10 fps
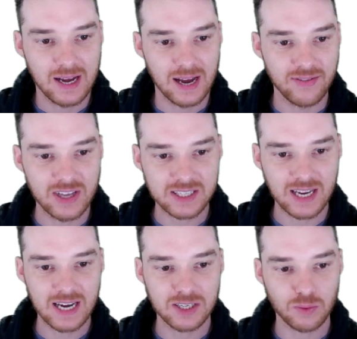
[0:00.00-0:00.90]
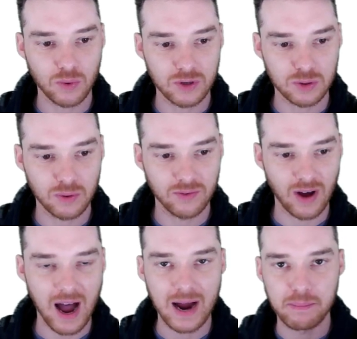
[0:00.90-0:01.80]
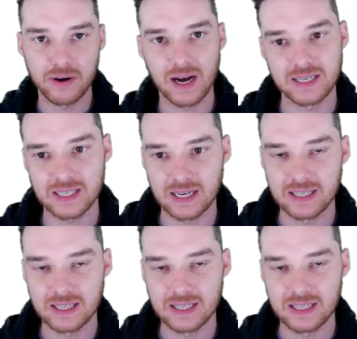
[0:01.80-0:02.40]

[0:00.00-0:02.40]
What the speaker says: In this case, we're sort of hybridizing.